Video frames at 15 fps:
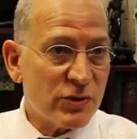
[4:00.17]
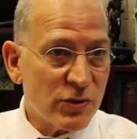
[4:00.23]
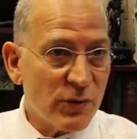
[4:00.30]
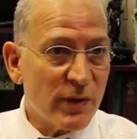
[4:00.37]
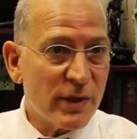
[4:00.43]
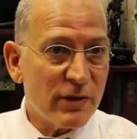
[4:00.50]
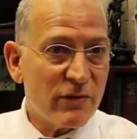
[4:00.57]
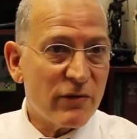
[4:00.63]
do
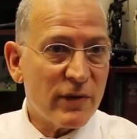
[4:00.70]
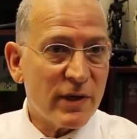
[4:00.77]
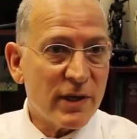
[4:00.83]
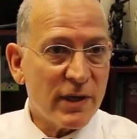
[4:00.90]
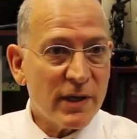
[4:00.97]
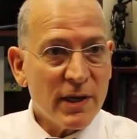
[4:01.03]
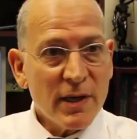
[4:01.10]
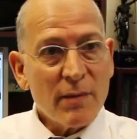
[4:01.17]

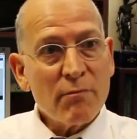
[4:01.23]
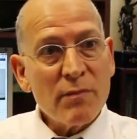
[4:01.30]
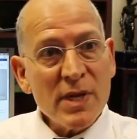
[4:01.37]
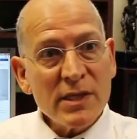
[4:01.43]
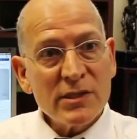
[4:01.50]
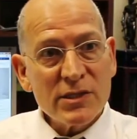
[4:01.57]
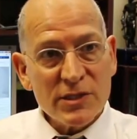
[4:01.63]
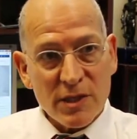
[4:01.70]
anything
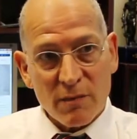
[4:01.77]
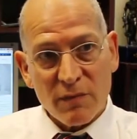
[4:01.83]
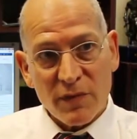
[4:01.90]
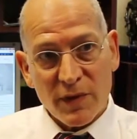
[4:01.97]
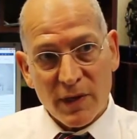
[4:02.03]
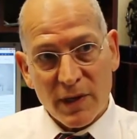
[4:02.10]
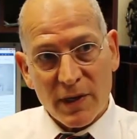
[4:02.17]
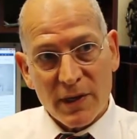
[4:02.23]
means
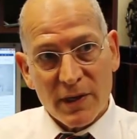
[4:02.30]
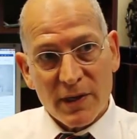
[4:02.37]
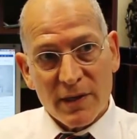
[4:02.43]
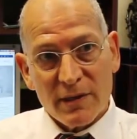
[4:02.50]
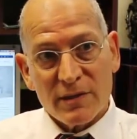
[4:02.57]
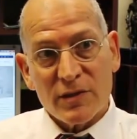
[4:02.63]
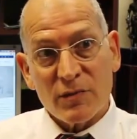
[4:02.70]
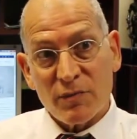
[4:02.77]
something
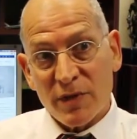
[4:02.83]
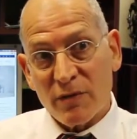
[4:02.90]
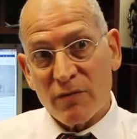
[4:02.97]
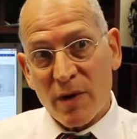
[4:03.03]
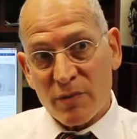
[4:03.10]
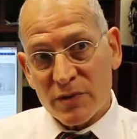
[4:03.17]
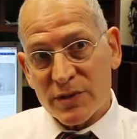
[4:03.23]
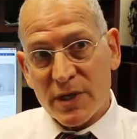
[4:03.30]
to be
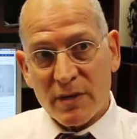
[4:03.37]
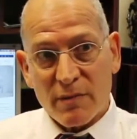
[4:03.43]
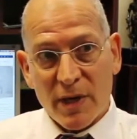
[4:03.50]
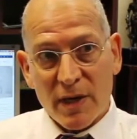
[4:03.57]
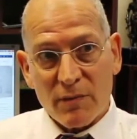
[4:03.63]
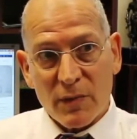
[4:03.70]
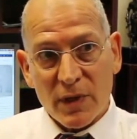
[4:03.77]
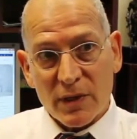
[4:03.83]
represented
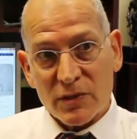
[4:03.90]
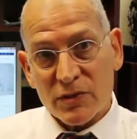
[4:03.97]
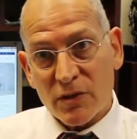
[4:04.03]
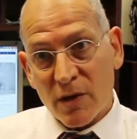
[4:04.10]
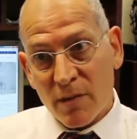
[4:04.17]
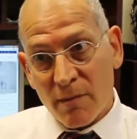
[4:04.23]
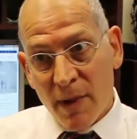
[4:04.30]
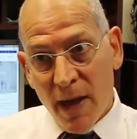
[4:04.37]
by me.
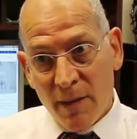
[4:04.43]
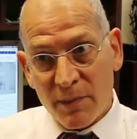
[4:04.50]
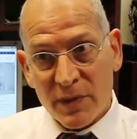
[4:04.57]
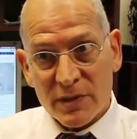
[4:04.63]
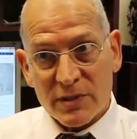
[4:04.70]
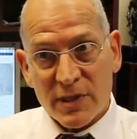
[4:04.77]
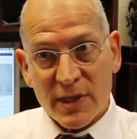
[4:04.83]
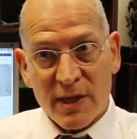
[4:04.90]
So I'm
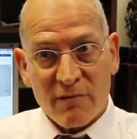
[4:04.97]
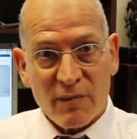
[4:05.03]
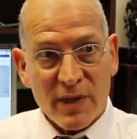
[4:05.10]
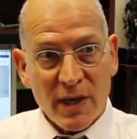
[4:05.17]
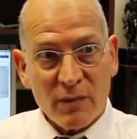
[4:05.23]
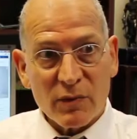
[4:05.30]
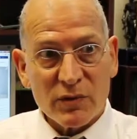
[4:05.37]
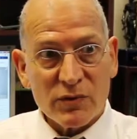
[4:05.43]
happiest that I've been
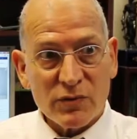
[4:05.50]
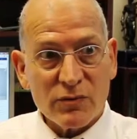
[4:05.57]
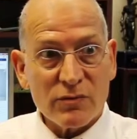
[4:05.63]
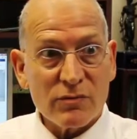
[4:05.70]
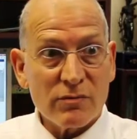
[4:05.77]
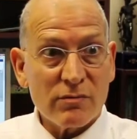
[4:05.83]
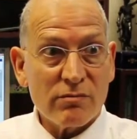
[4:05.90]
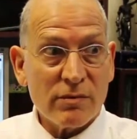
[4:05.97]
able
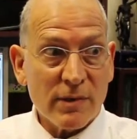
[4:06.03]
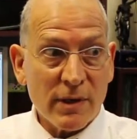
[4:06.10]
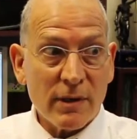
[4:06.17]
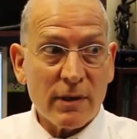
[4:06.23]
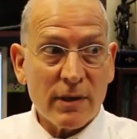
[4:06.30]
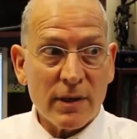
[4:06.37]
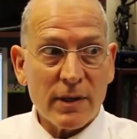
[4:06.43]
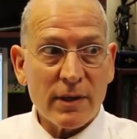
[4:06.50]
to
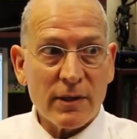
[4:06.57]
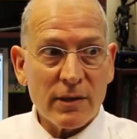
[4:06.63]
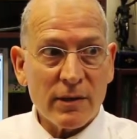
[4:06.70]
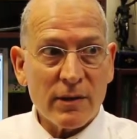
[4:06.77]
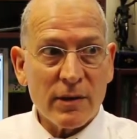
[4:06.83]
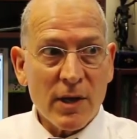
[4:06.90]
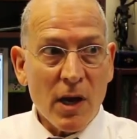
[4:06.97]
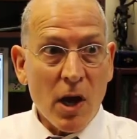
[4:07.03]

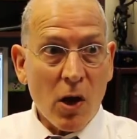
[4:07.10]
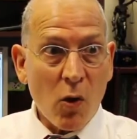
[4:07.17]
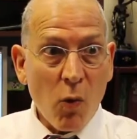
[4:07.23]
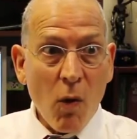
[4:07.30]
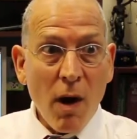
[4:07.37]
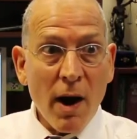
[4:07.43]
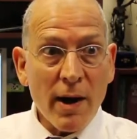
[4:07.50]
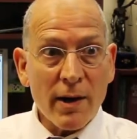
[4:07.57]

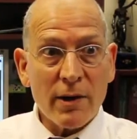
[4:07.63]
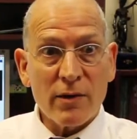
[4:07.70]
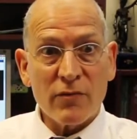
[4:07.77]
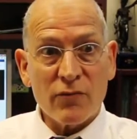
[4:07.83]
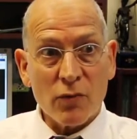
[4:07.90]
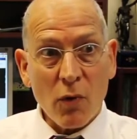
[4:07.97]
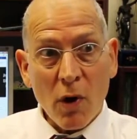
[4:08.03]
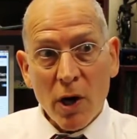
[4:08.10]
acquire
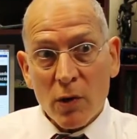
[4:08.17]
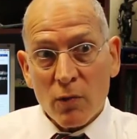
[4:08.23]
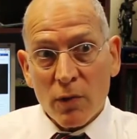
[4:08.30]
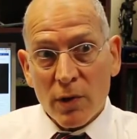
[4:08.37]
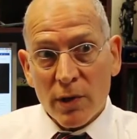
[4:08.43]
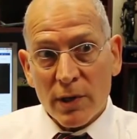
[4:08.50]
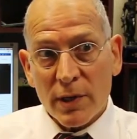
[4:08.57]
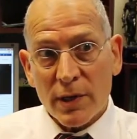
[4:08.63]
through hard
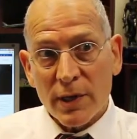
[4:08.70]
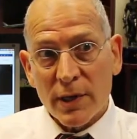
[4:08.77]
work,